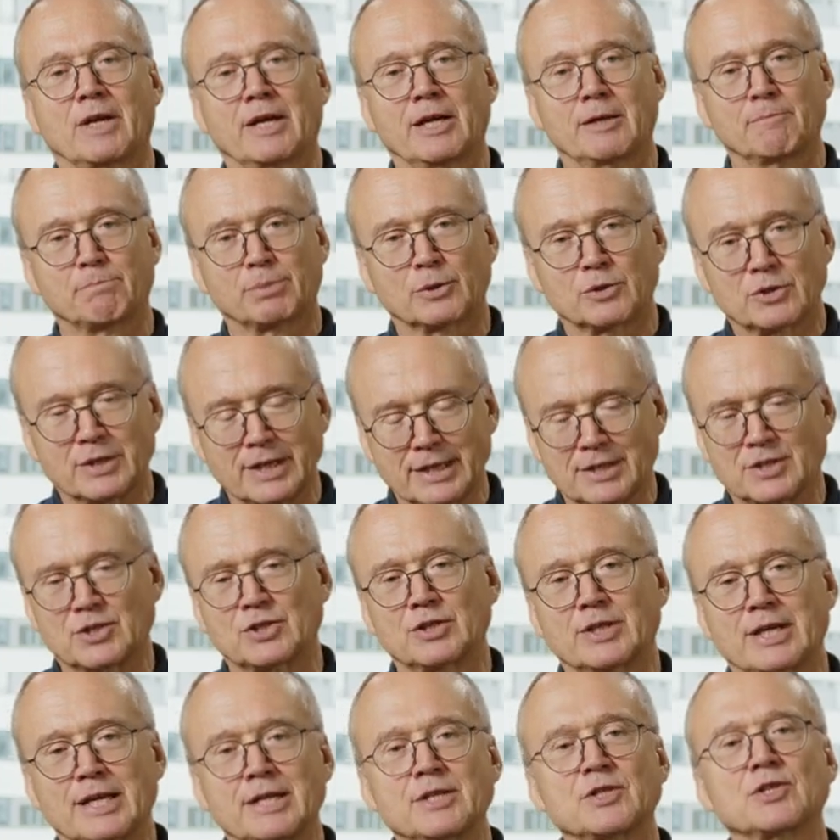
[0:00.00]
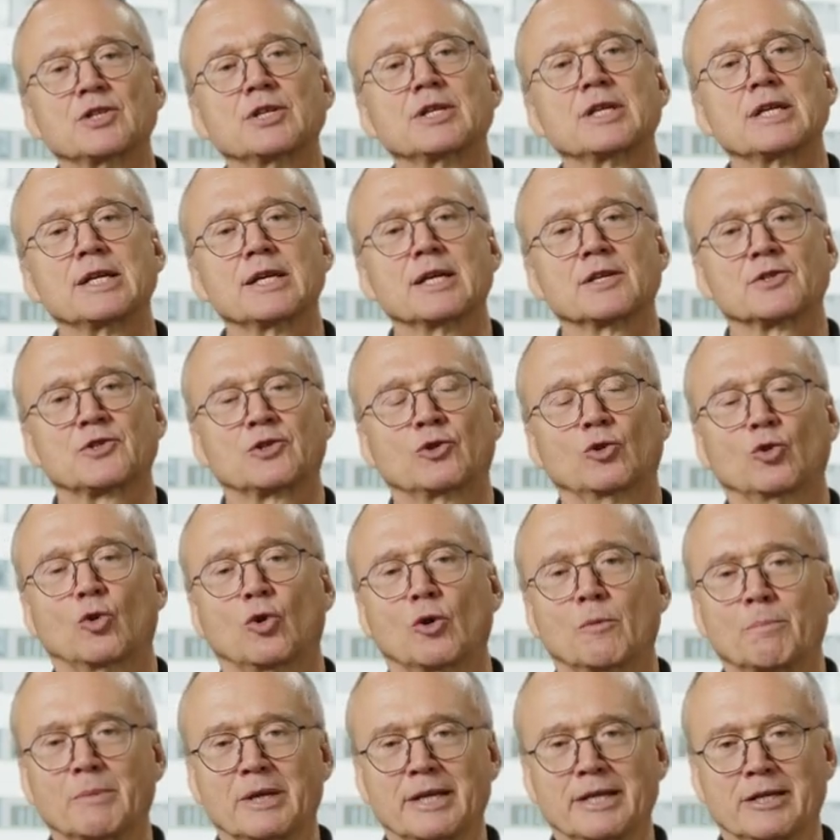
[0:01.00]
And protection engineers
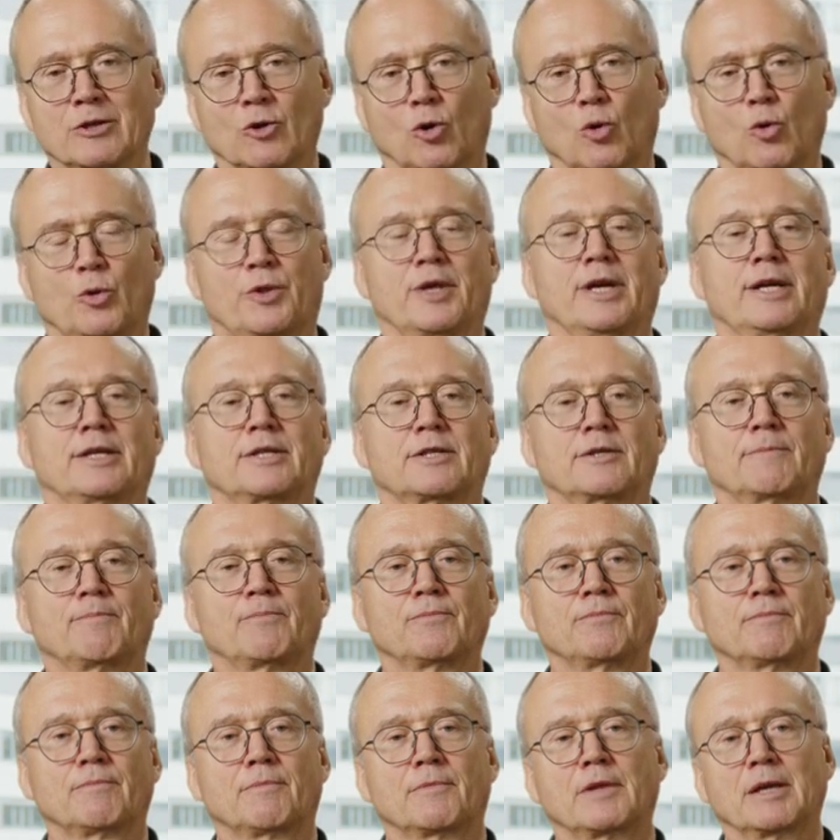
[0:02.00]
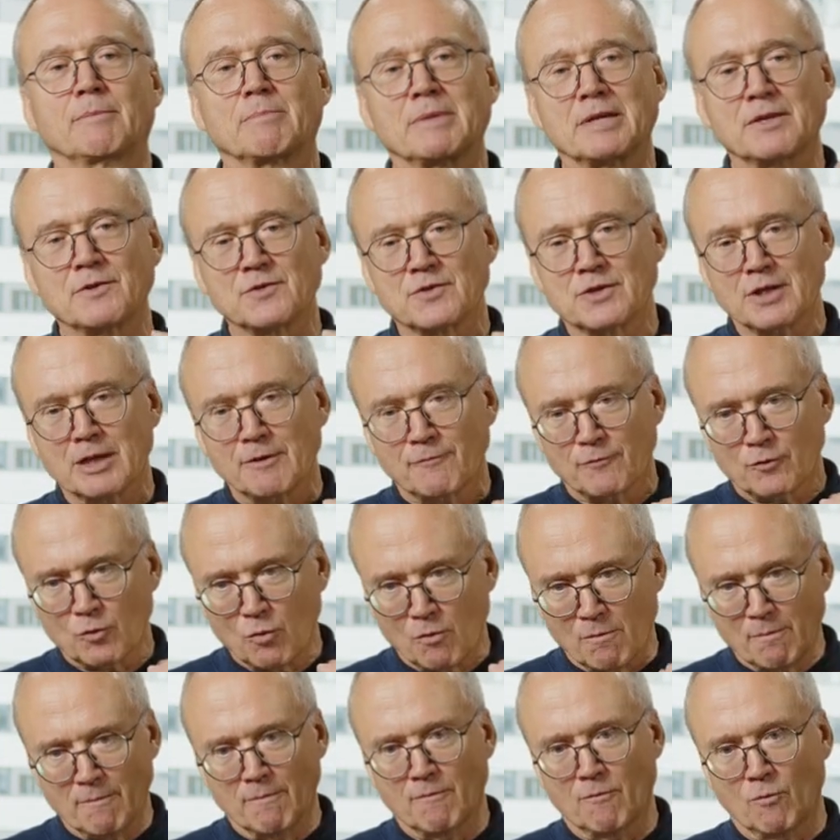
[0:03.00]
normally know that. That means if
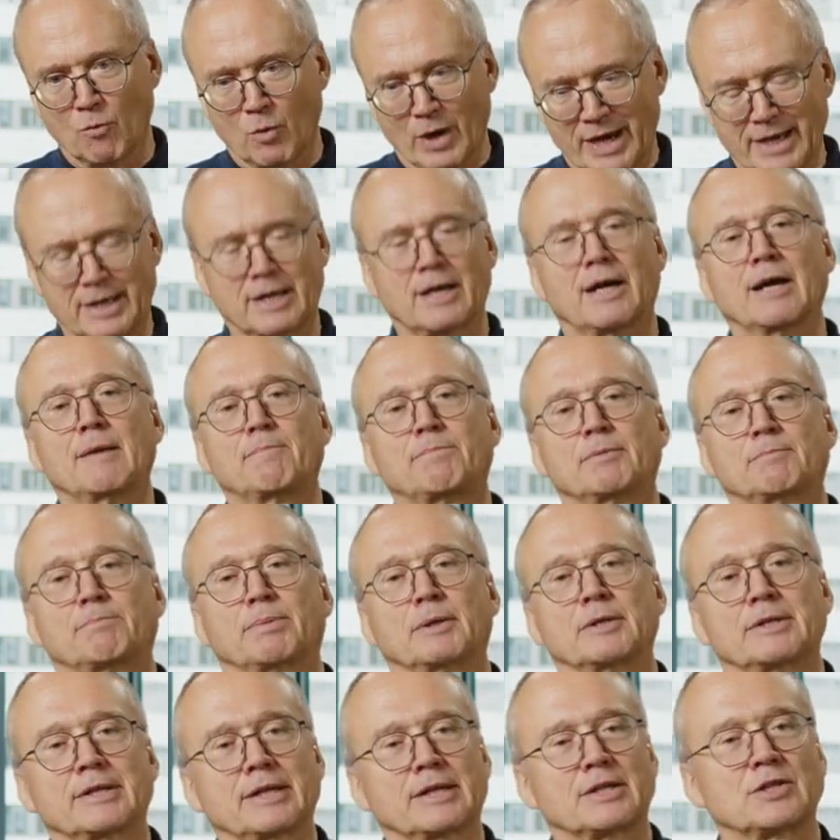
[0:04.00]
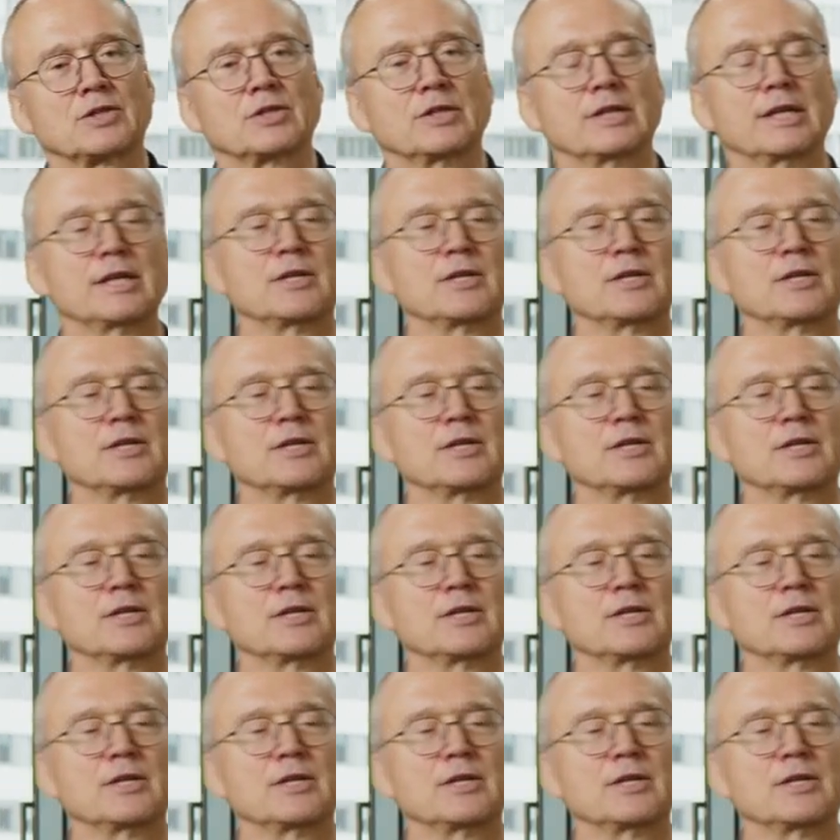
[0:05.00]
you wake up a protection